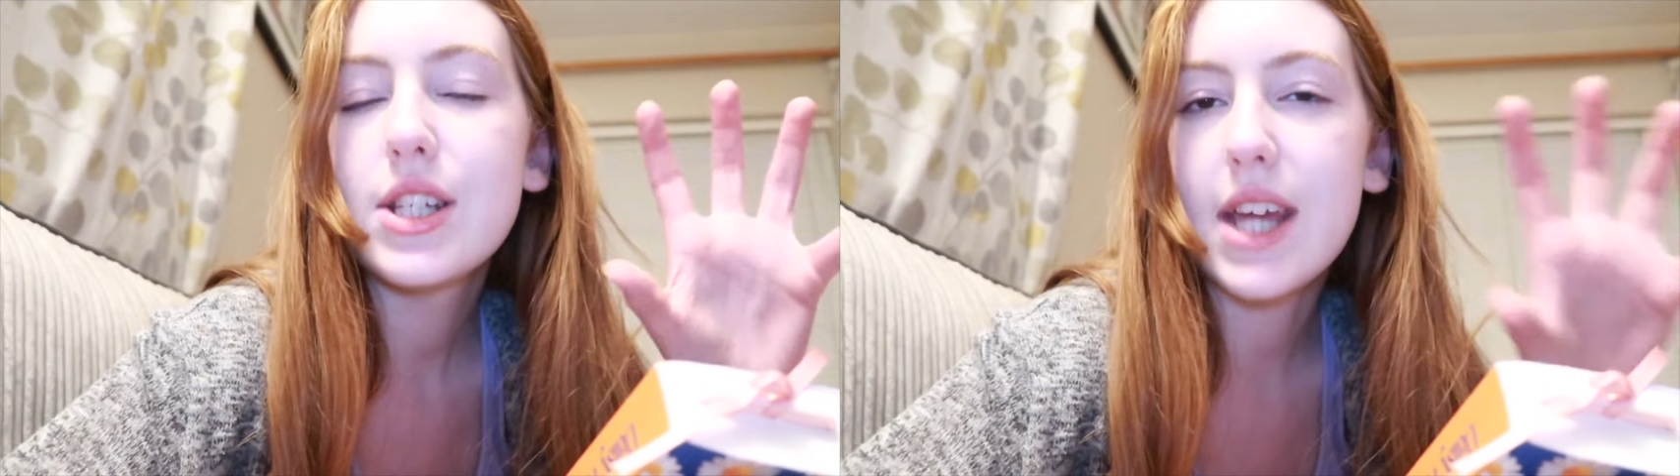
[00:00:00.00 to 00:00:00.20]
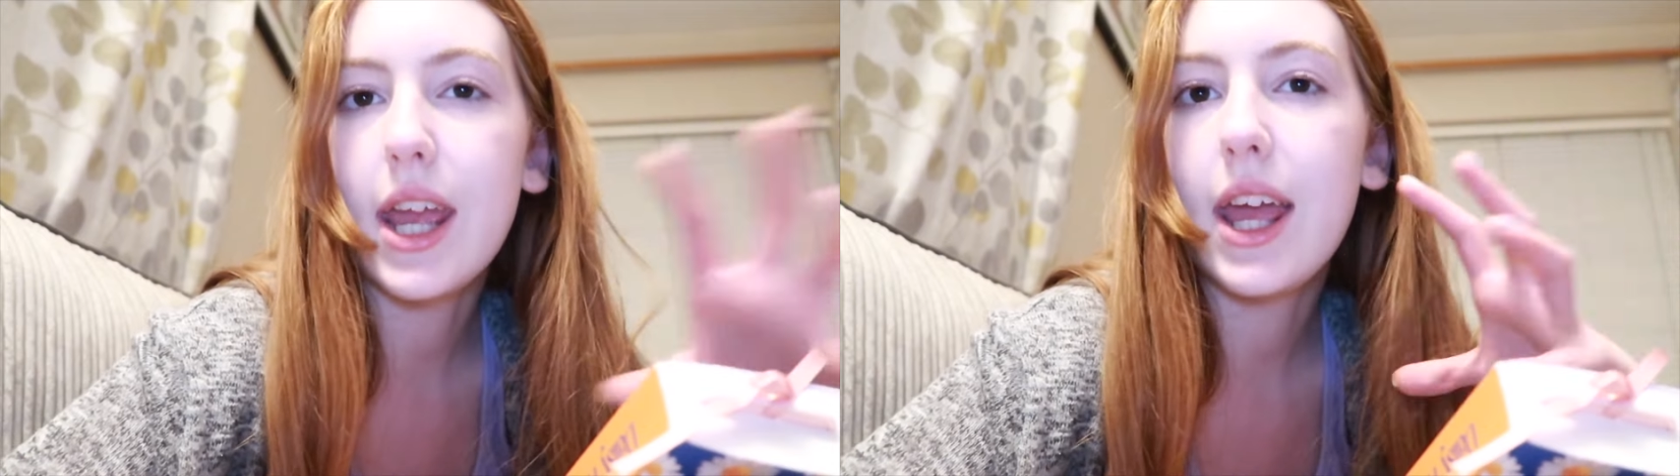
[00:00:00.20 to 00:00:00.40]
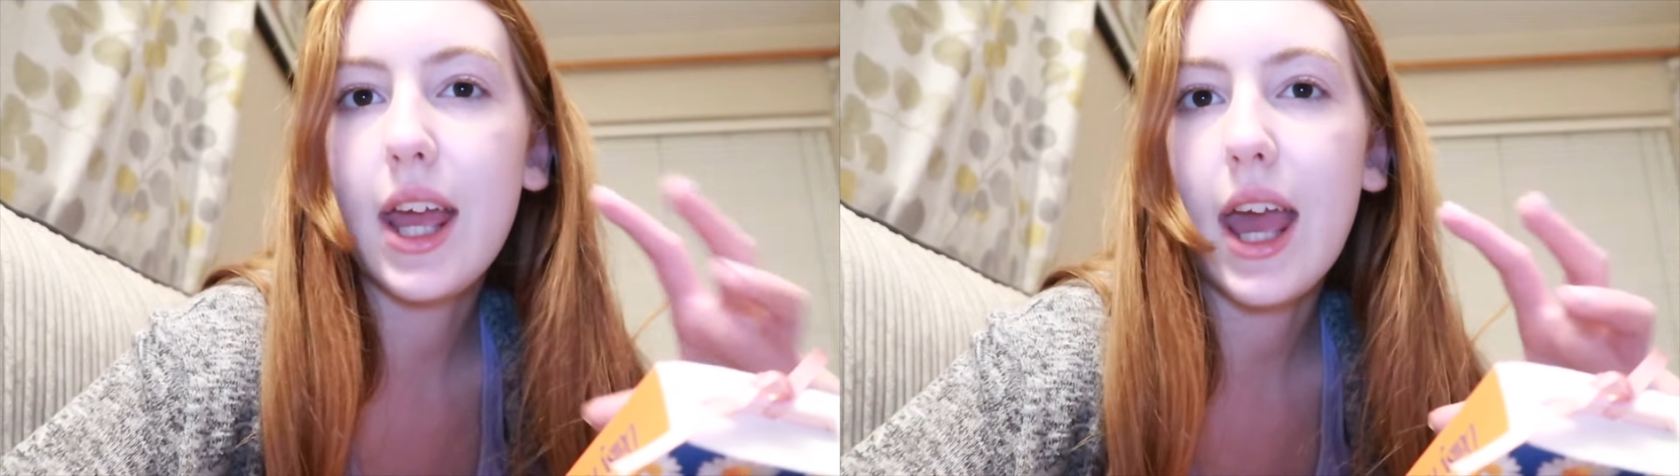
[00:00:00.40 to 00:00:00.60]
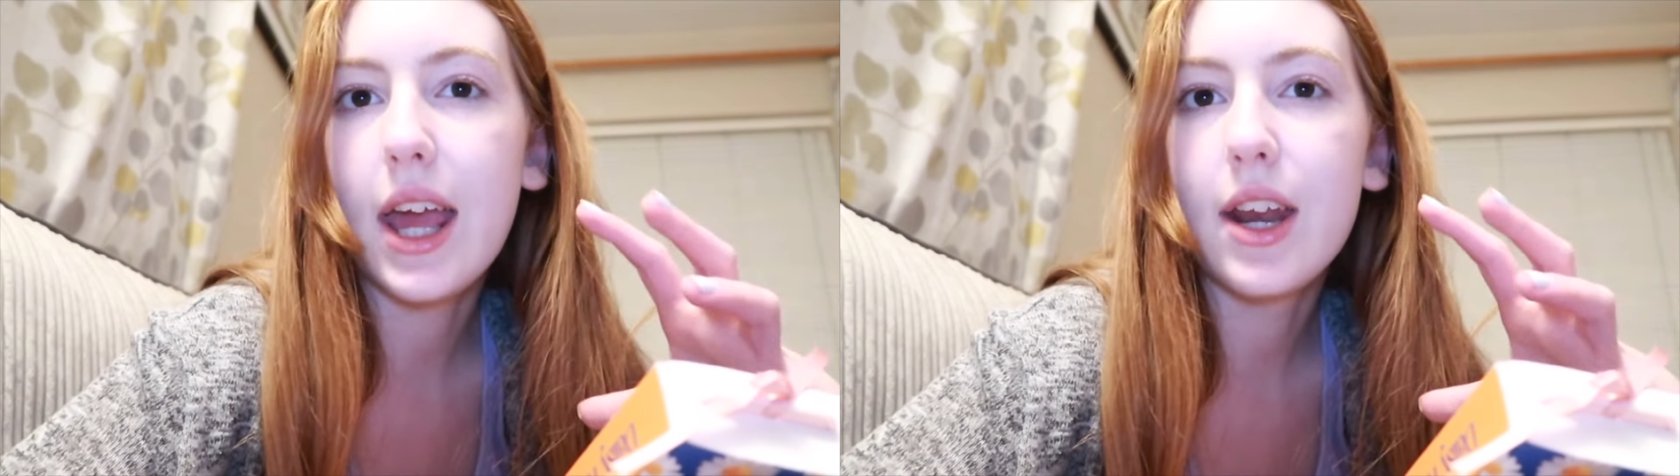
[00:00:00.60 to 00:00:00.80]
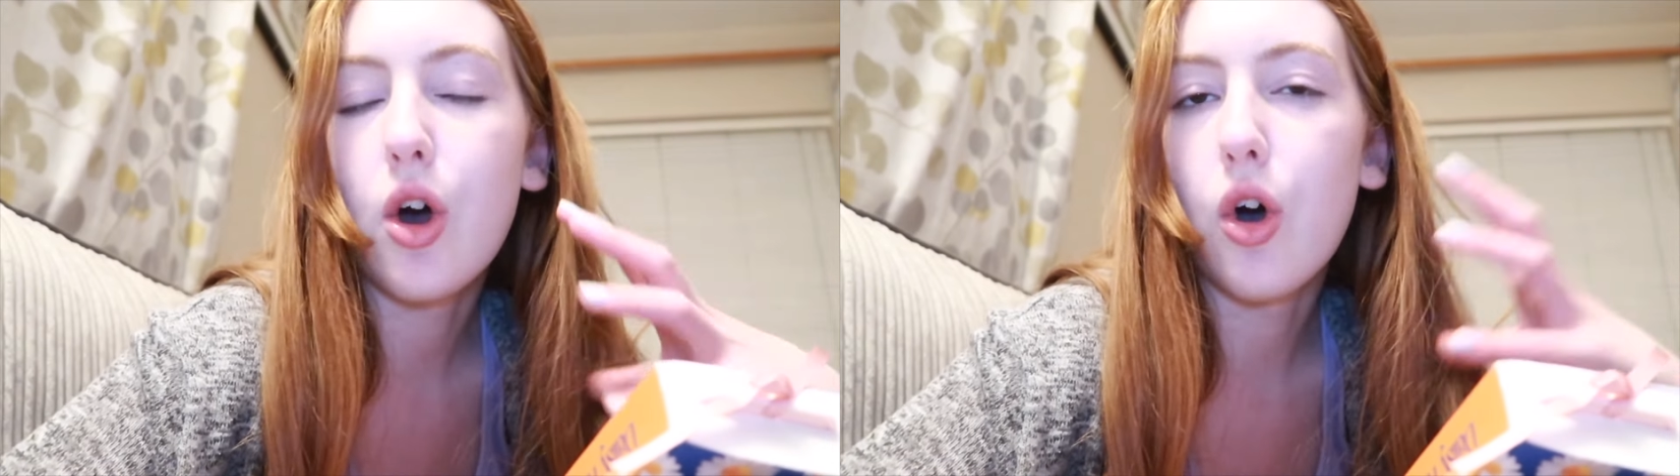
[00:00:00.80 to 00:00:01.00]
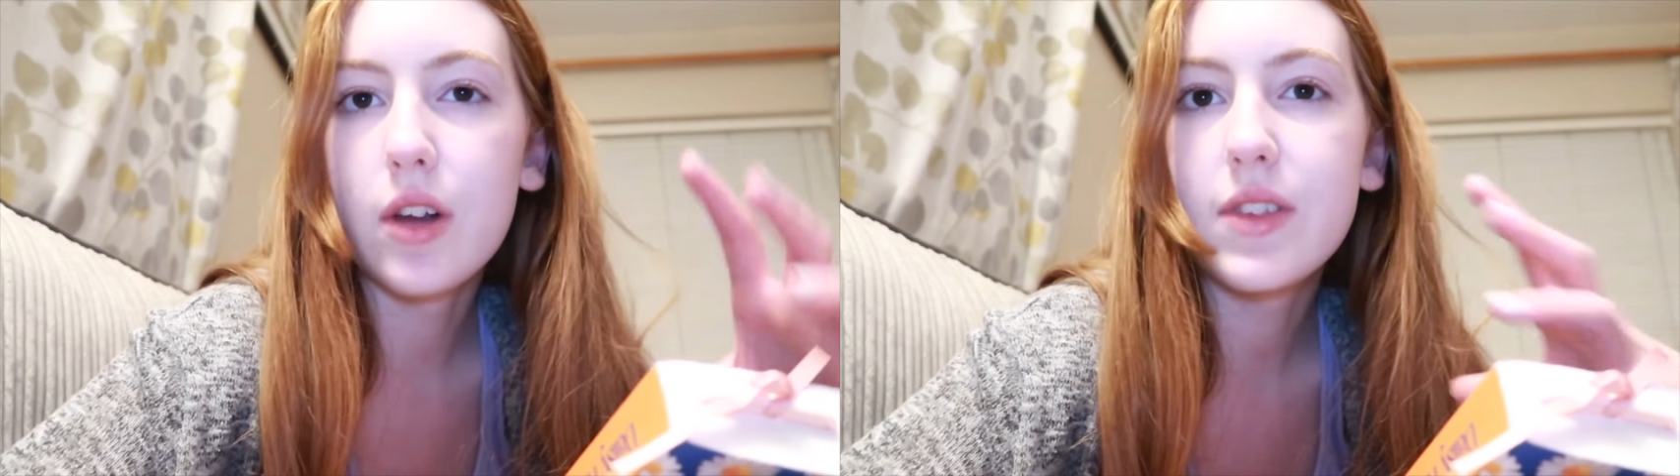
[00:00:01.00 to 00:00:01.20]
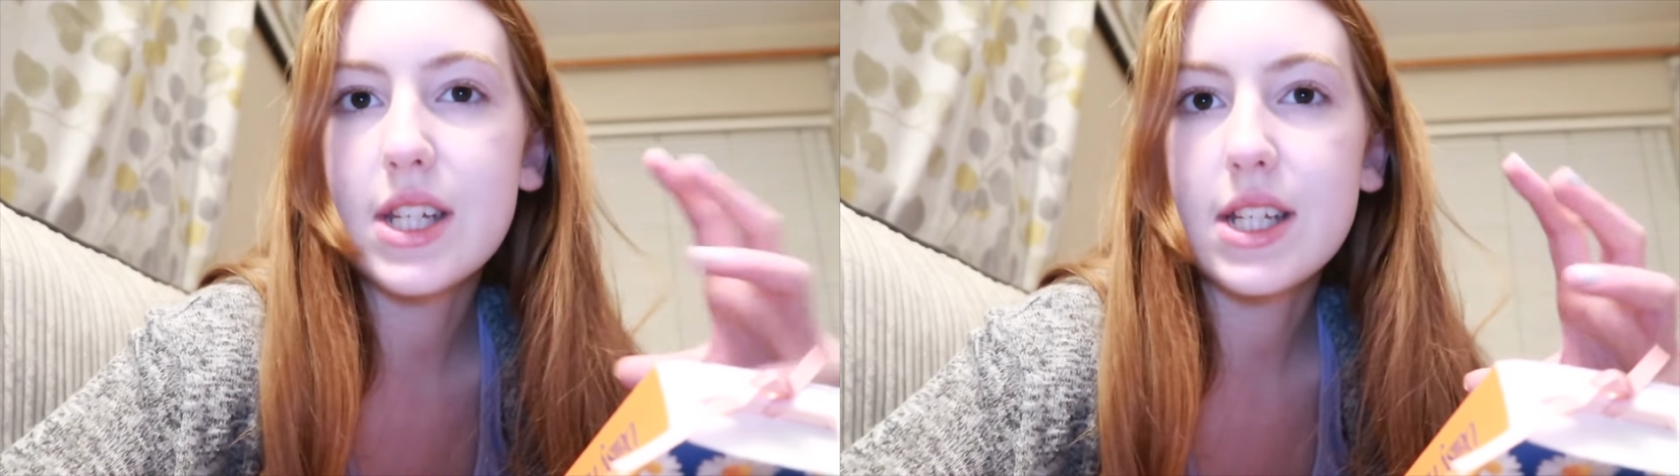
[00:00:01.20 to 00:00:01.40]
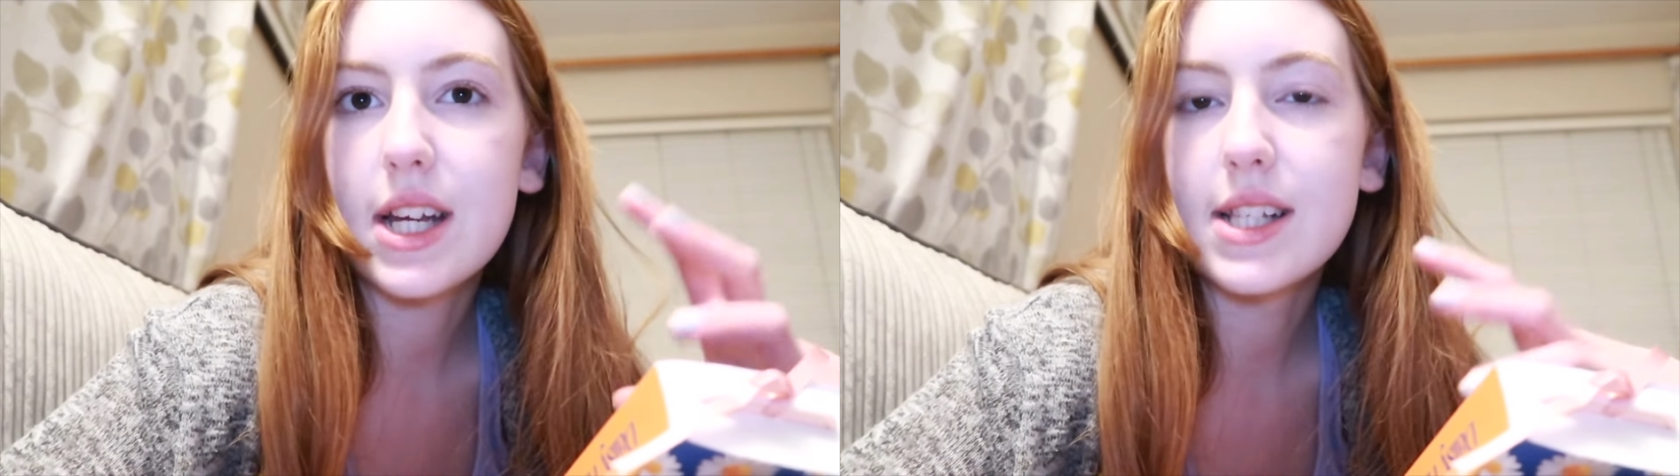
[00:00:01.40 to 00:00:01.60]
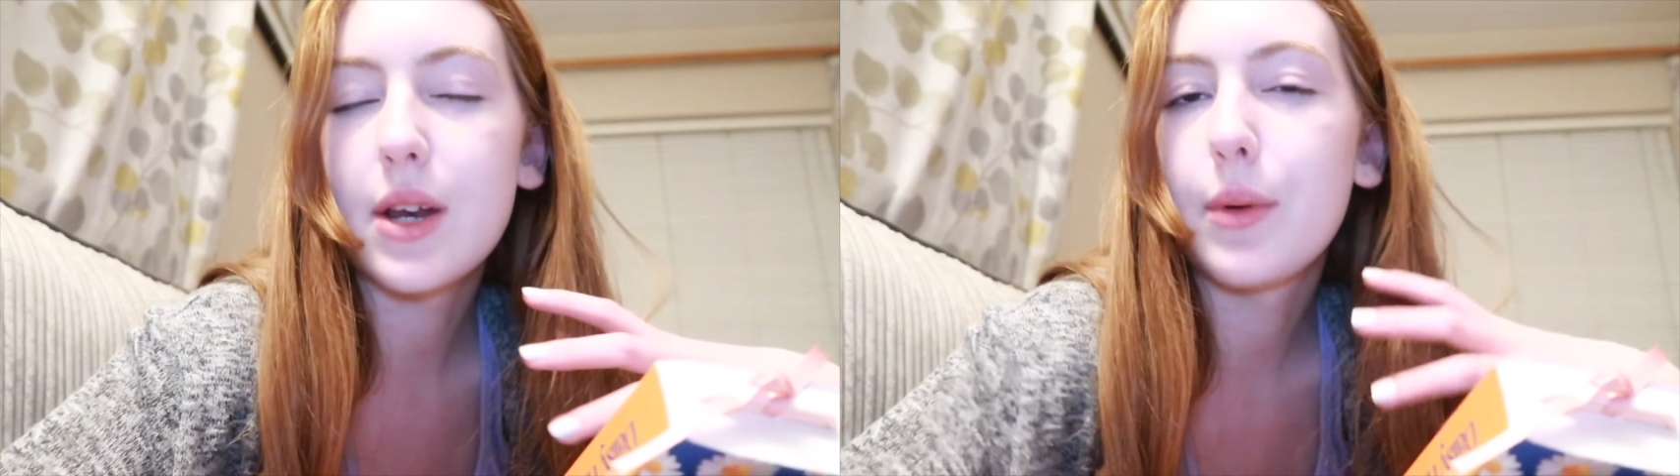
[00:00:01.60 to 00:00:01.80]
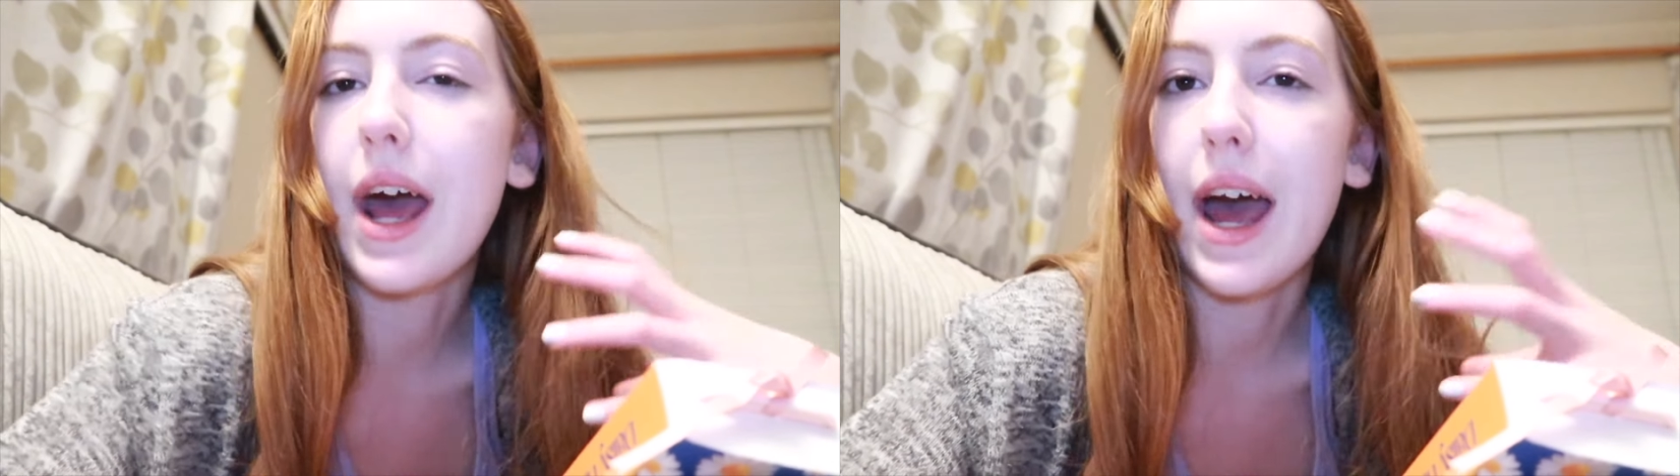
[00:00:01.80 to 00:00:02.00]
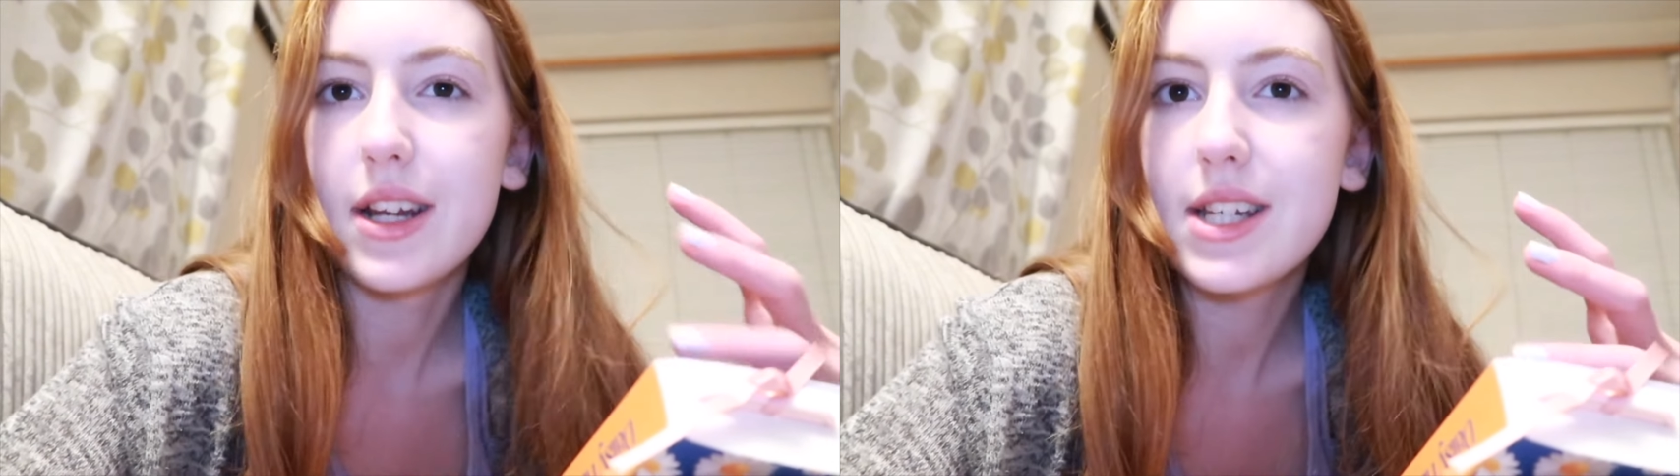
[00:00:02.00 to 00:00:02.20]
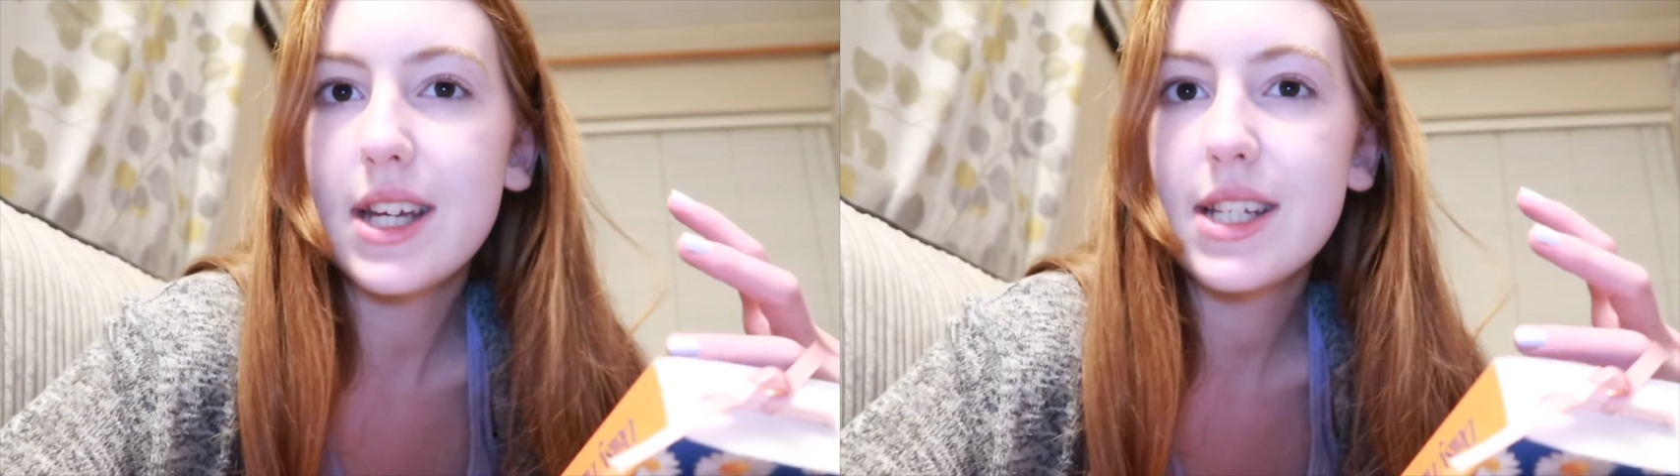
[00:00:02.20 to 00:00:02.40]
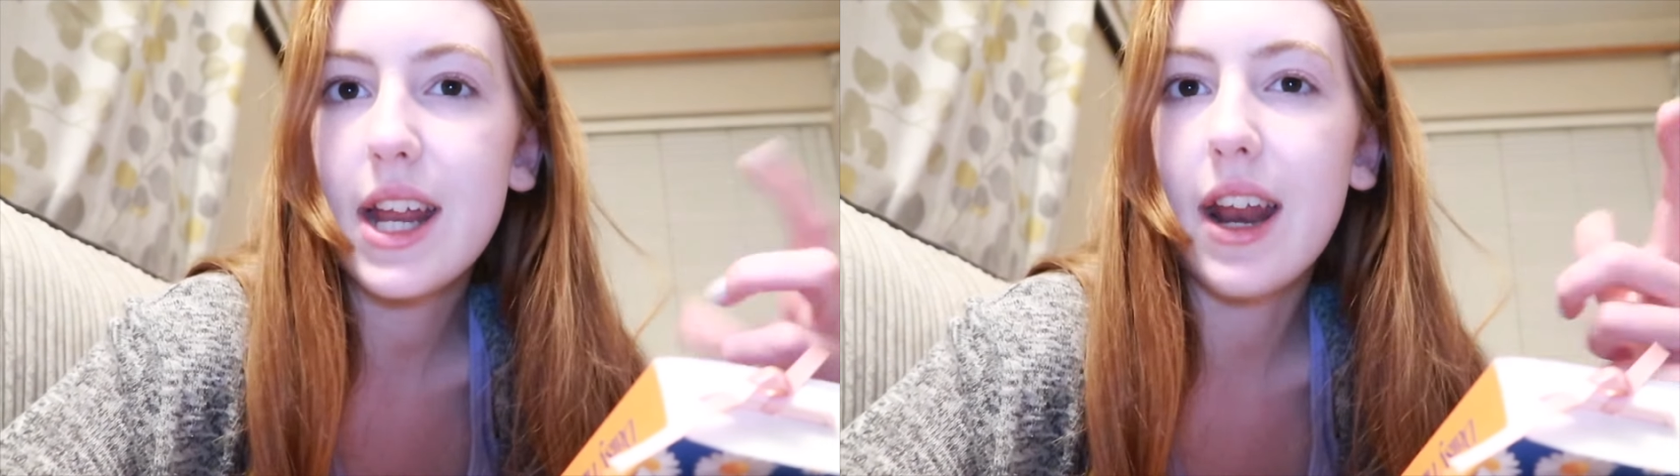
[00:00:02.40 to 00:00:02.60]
taking in all of the details and I want to annotate it,